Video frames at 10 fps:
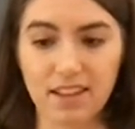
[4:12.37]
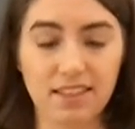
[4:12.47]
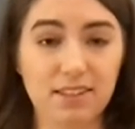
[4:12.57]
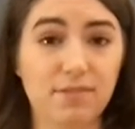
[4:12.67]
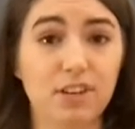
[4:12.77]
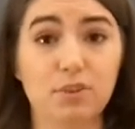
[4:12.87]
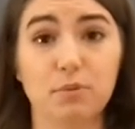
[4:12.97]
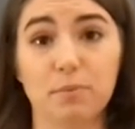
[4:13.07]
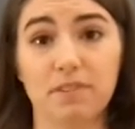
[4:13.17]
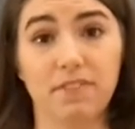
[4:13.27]
These videos
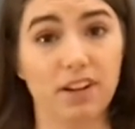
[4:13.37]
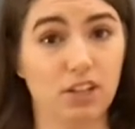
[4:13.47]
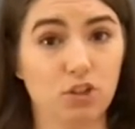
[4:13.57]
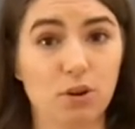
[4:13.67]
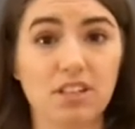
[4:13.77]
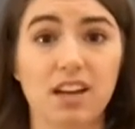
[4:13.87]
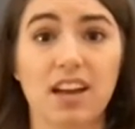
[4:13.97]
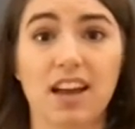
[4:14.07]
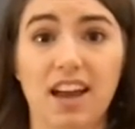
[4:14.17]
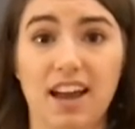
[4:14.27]
will be fairly short
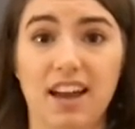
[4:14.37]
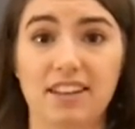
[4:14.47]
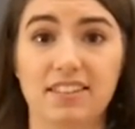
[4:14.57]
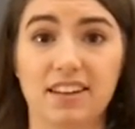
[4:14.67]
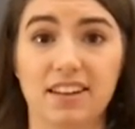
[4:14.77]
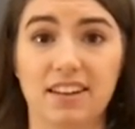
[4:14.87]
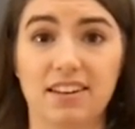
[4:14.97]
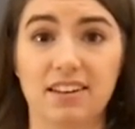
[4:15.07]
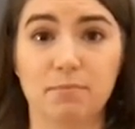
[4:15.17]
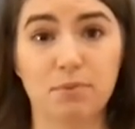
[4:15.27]
and
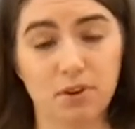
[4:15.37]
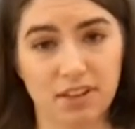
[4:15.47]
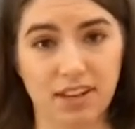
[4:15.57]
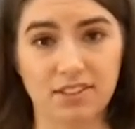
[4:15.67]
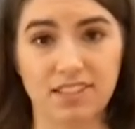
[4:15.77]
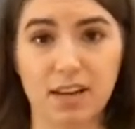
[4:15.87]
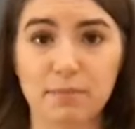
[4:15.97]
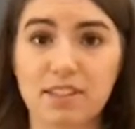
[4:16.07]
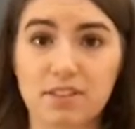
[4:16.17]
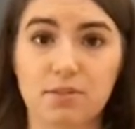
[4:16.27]
in broken down
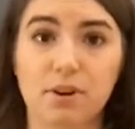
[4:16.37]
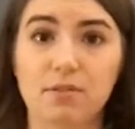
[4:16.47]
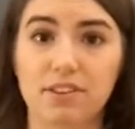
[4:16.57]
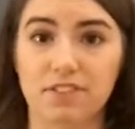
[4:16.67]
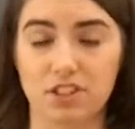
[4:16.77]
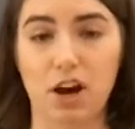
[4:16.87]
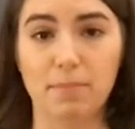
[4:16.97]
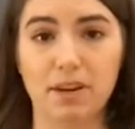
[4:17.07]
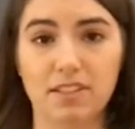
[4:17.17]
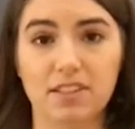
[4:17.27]
segments throughout different
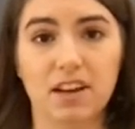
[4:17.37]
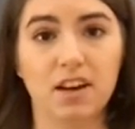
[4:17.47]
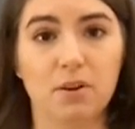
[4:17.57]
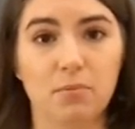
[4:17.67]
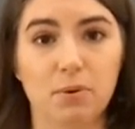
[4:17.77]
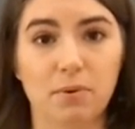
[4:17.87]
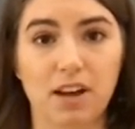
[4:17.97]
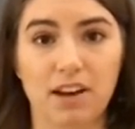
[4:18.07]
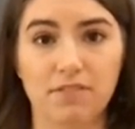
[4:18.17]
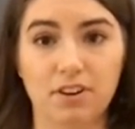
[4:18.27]
topics. We will
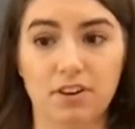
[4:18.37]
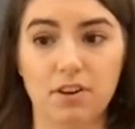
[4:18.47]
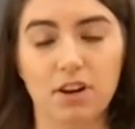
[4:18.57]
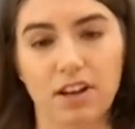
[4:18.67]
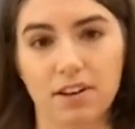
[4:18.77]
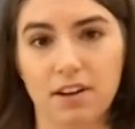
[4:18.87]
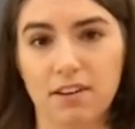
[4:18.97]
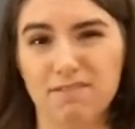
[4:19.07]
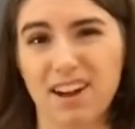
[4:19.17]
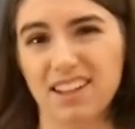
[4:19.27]
cover in
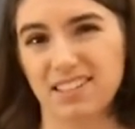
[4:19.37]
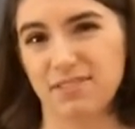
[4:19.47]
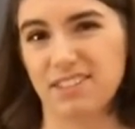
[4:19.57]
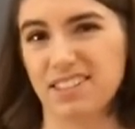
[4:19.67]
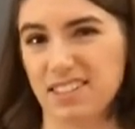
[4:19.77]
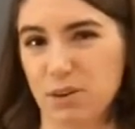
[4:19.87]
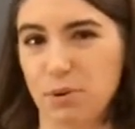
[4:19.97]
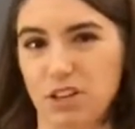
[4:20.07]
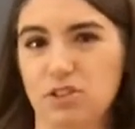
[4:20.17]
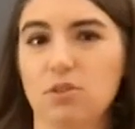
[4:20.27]
a relatively
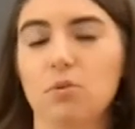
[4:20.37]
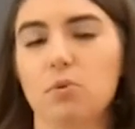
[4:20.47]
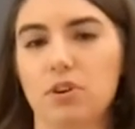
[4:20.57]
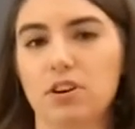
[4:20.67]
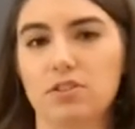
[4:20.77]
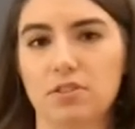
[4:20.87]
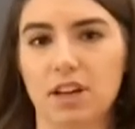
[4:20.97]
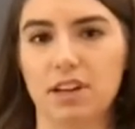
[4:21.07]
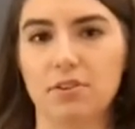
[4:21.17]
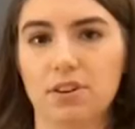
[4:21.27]
sequential order so
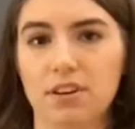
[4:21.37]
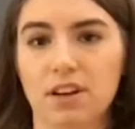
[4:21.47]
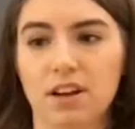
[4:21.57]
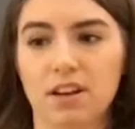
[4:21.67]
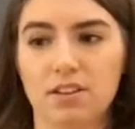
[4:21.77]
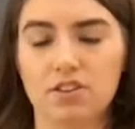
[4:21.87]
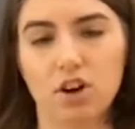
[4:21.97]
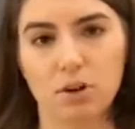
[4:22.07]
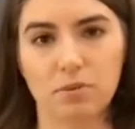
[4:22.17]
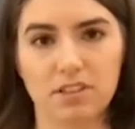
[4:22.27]
that you could
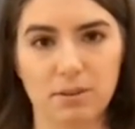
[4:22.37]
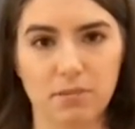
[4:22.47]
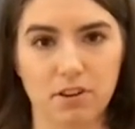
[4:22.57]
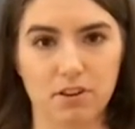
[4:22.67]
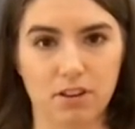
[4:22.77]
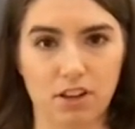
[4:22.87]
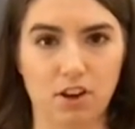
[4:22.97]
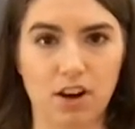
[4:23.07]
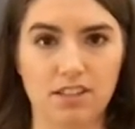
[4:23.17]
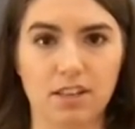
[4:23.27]
start with some of the early
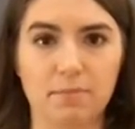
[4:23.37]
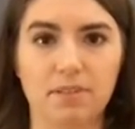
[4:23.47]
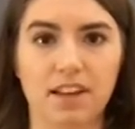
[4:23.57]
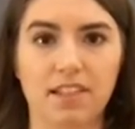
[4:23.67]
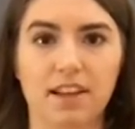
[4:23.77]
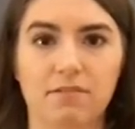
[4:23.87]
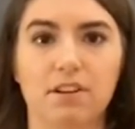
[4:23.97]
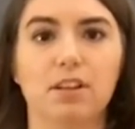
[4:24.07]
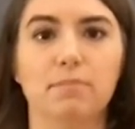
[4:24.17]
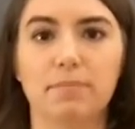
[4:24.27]
concepts and then
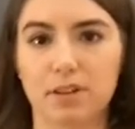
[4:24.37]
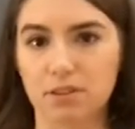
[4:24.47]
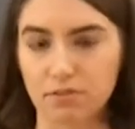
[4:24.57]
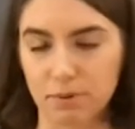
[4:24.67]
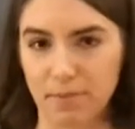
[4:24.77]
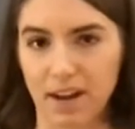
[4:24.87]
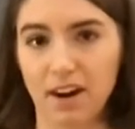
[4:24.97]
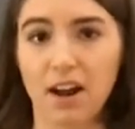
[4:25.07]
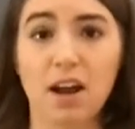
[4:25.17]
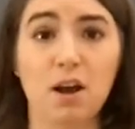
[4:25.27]
really build from
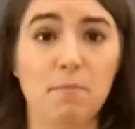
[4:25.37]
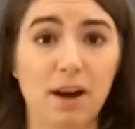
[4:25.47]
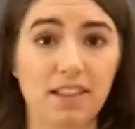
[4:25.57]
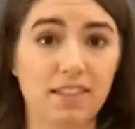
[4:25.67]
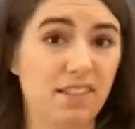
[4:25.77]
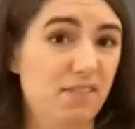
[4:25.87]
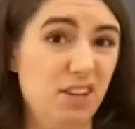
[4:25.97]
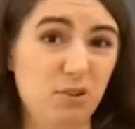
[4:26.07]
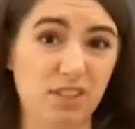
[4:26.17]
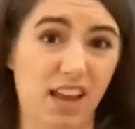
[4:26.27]
there. But the
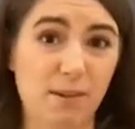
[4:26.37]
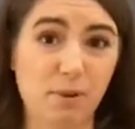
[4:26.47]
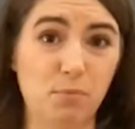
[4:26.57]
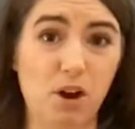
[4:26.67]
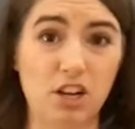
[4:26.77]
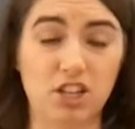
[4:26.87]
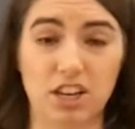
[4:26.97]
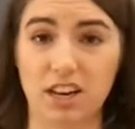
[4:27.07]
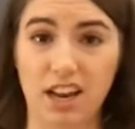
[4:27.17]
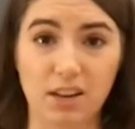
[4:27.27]
videos can be watched
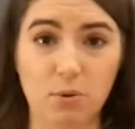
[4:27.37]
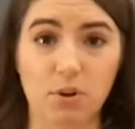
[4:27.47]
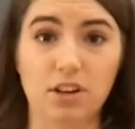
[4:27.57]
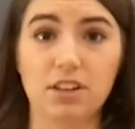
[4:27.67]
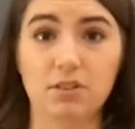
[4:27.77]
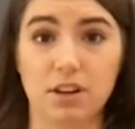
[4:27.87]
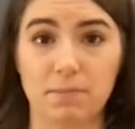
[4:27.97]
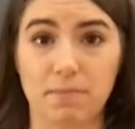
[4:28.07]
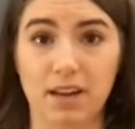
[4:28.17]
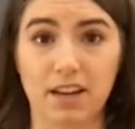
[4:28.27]
in any order. You can
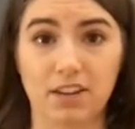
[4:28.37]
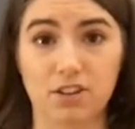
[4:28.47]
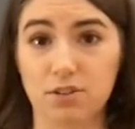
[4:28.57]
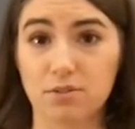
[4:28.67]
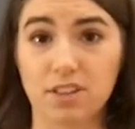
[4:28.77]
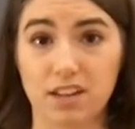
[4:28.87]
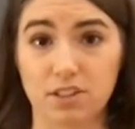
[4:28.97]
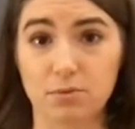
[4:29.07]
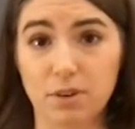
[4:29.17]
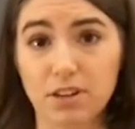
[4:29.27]
pick and choose as
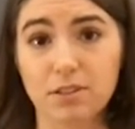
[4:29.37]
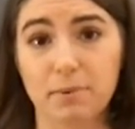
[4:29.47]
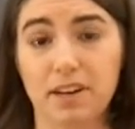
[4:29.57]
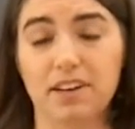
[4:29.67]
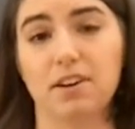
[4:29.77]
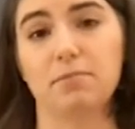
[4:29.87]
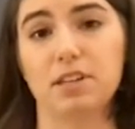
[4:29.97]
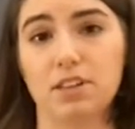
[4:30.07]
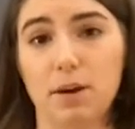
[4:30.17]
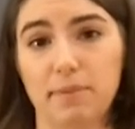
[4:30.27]
you will, depending on
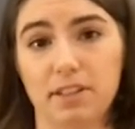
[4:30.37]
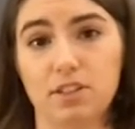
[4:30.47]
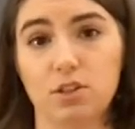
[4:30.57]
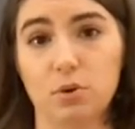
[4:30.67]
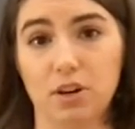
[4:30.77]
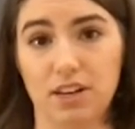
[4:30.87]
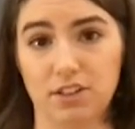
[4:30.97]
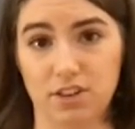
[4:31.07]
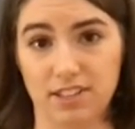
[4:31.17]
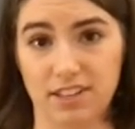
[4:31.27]
what topics you're
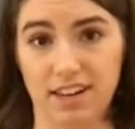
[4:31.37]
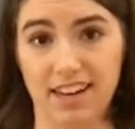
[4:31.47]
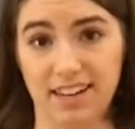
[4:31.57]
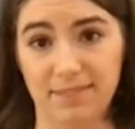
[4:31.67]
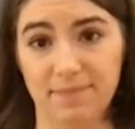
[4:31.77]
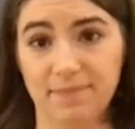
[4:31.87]
interested in.